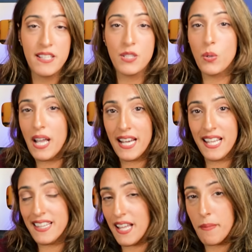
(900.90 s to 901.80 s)
So getting
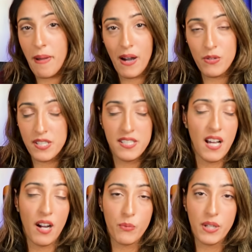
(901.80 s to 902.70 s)
that amount is
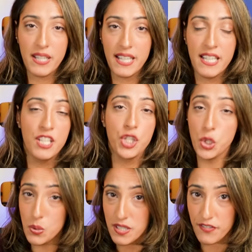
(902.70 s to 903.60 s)
not really
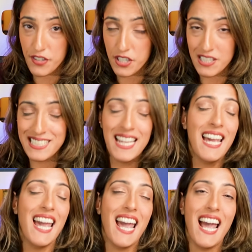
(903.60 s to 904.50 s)
too difficult.
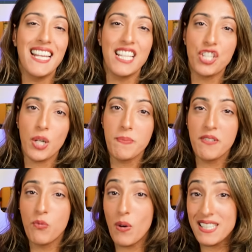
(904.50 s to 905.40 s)
And in terms of
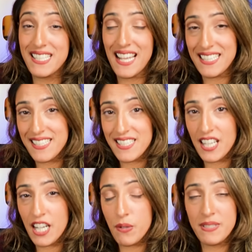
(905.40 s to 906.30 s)
what's
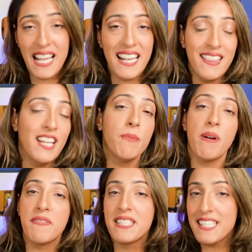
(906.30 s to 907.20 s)
necessary, we would say anything
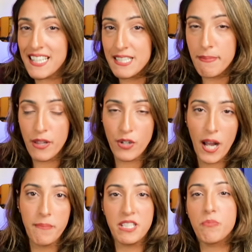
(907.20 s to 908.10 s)
above six
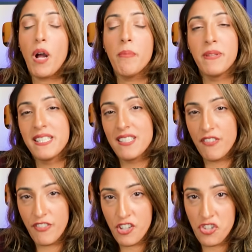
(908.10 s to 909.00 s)
milligrams is probably
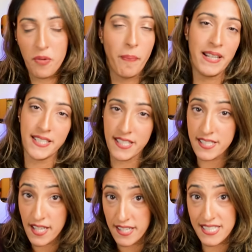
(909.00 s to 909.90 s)
sufficient based on the
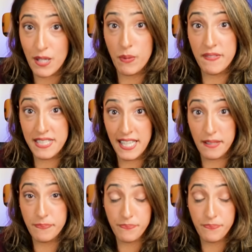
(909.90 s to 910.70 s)
studies that we've seen.